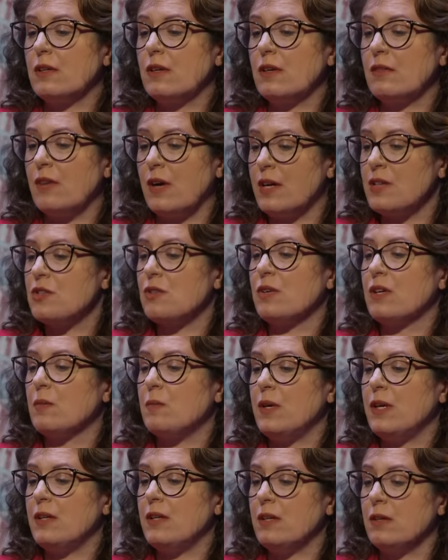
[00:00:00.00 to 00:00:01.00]
advisory
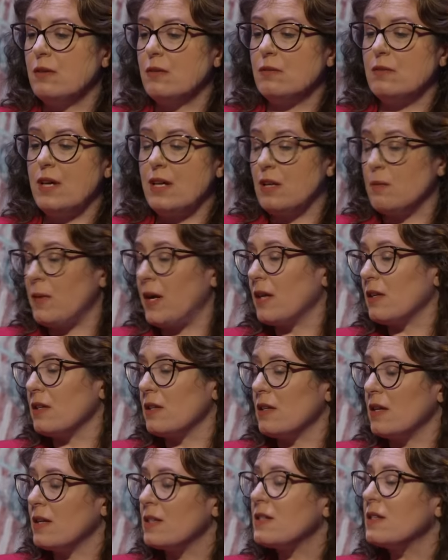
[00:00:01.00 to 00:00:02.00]
opinion dating back to
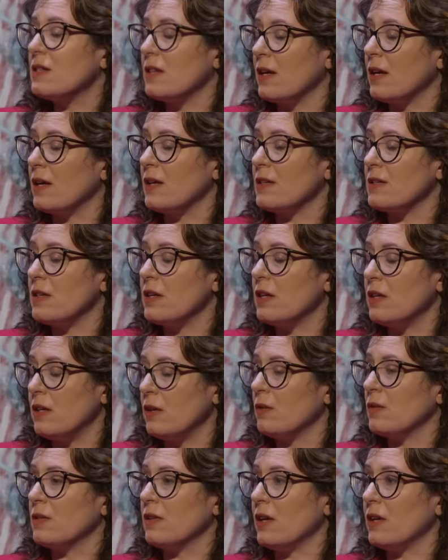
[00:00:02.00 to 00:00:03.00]
the Nixon days that you
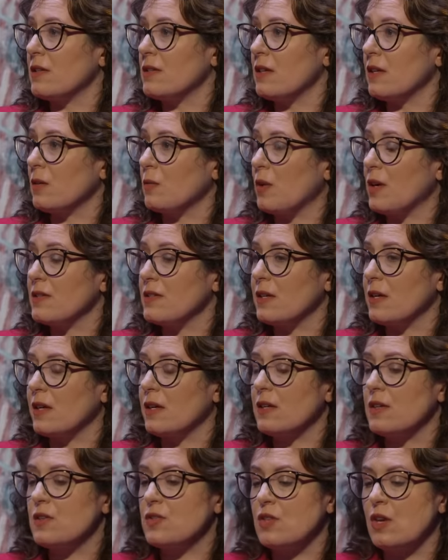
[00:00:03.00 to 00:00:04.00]
don't indict a sitting
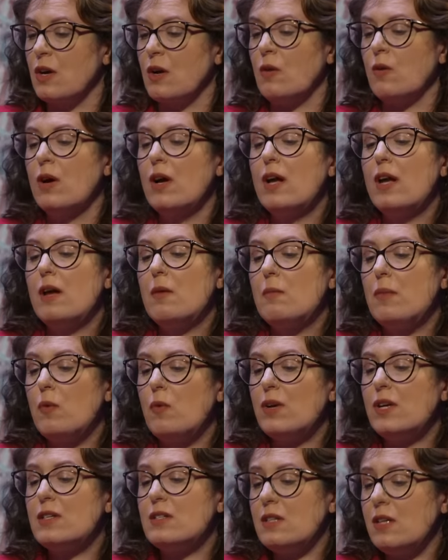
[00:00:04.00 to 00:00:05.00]
president. So, but
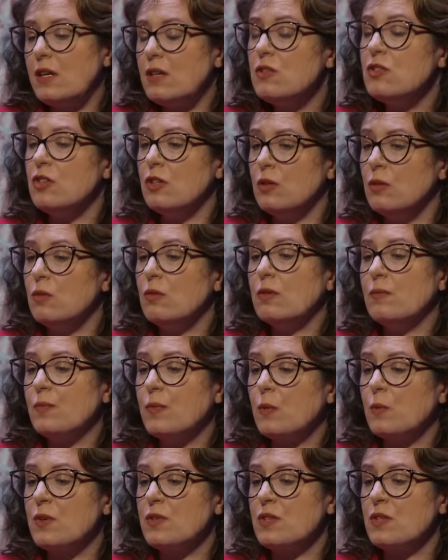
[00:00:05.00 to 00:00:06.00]
what it did do
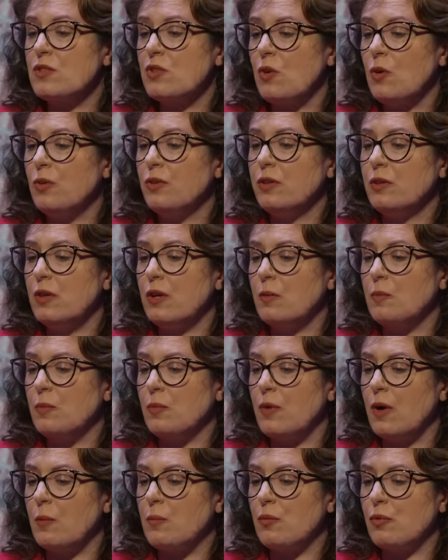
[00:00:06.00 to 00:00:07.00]
was it told a,
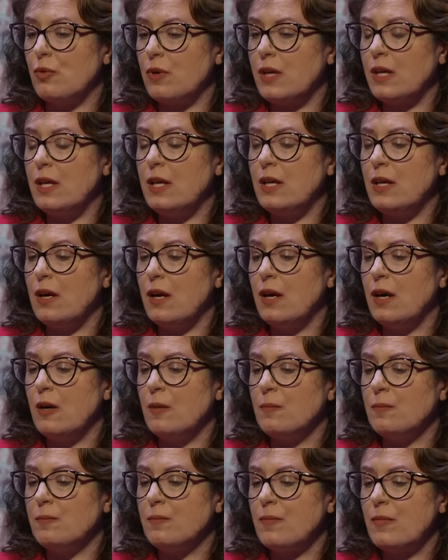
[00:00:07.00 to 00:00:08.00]
a pretty
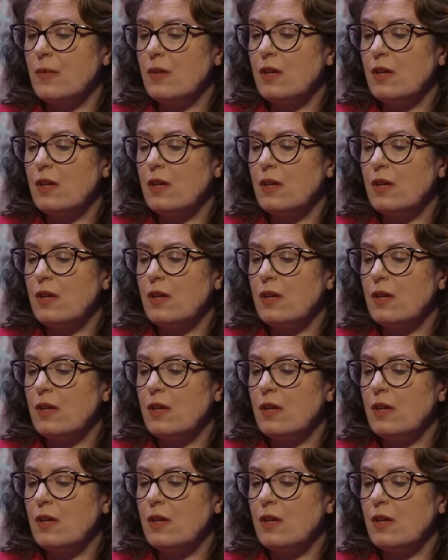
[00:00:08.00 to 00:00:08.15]
um,